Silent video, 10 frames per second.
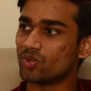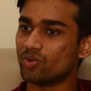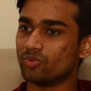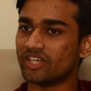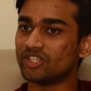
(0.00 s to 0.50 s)

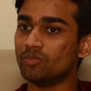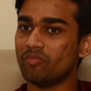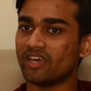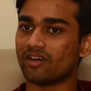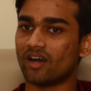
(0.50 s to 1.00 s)
we actually
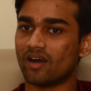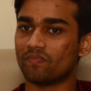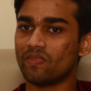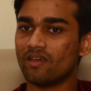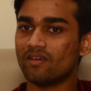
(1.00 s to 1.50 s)
make
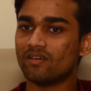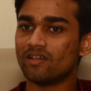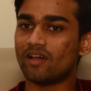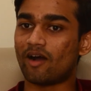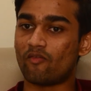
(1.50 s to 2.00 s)

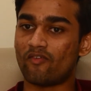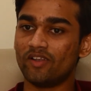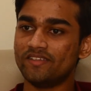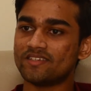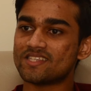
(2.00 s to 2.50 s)
our
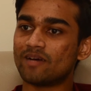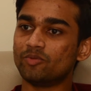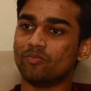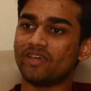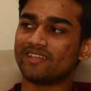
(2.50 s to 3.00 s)
volunteers help to
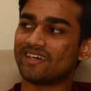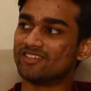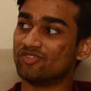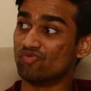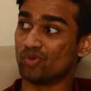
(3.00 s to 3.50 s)
make like
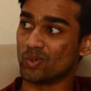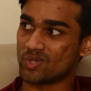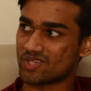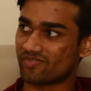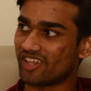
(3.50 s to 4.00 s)

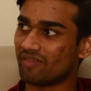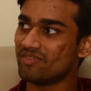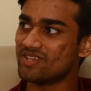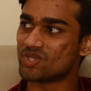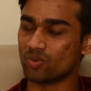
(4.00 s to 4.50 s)
roses for them.
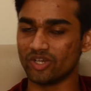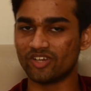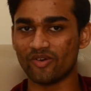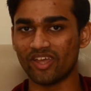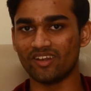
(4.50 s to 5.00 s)
So we
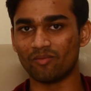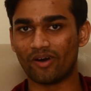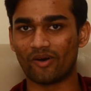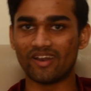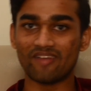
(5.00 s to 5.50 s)
create
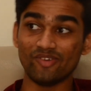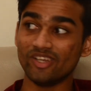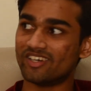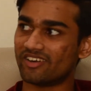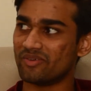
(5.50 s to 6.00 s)
about every
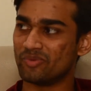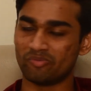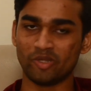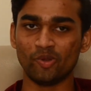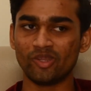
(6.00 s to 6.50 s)
year, right? We've
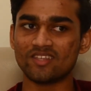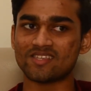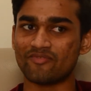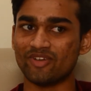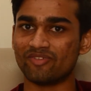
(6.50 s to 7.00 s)
been doing this
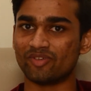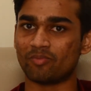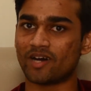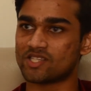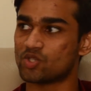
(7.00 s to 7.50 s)
every year for the
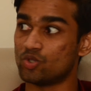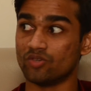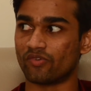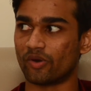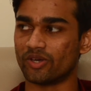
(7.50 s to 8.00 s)
past
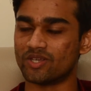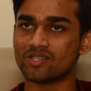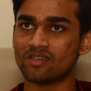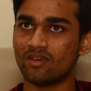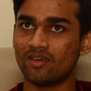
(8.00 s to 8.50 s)
3-4 years,
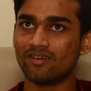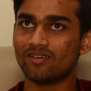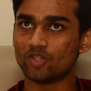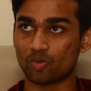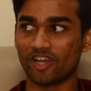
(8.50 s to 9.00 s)

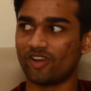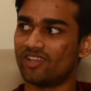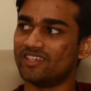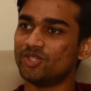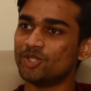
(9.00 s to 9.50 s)
to my
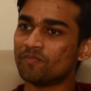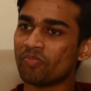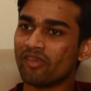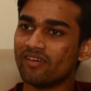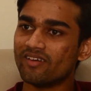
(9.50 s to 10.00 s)
knowledge.
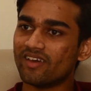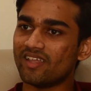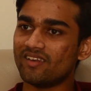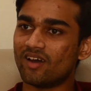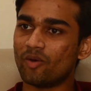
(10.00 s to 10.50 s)

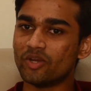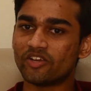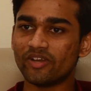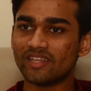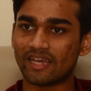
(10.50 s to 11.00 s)
And we
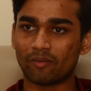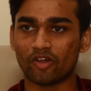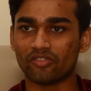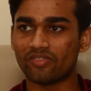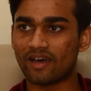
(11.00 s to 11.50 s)
create like about
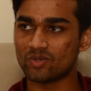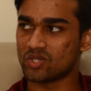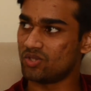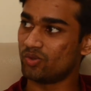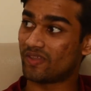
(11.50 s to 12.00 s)

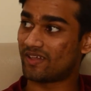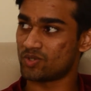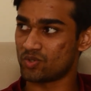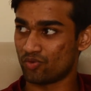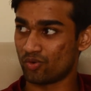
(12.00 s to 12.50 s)
1,000, 2,000